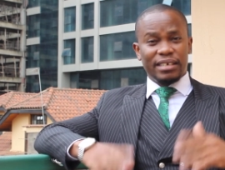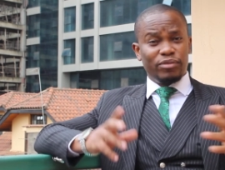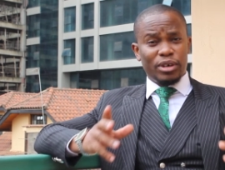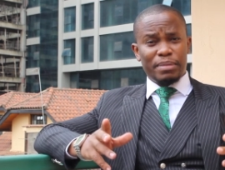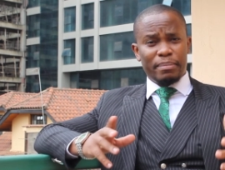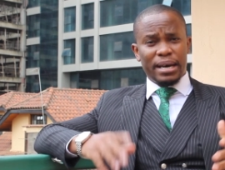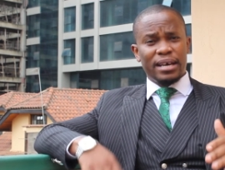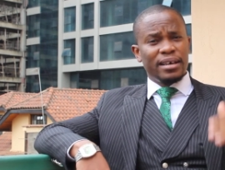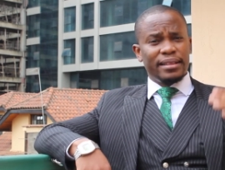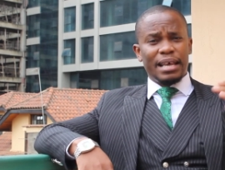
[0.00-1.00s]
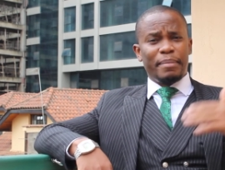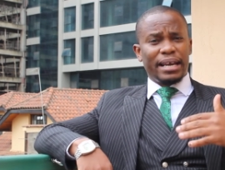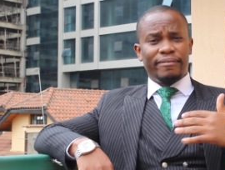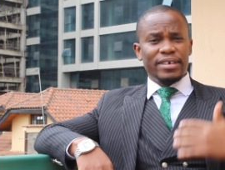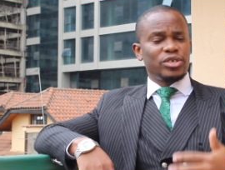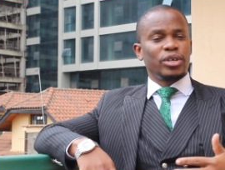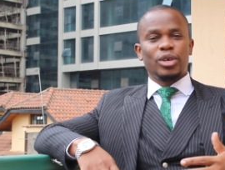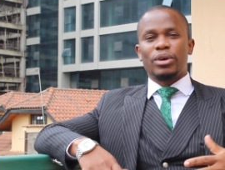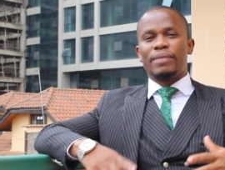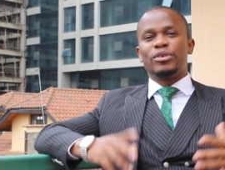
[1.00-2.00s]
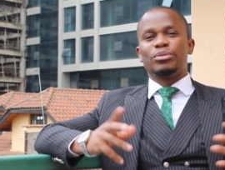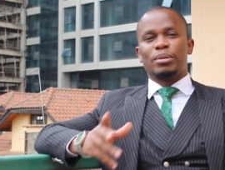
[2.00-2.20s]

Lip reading: If you remember, the manifesto ilikuwa na vitu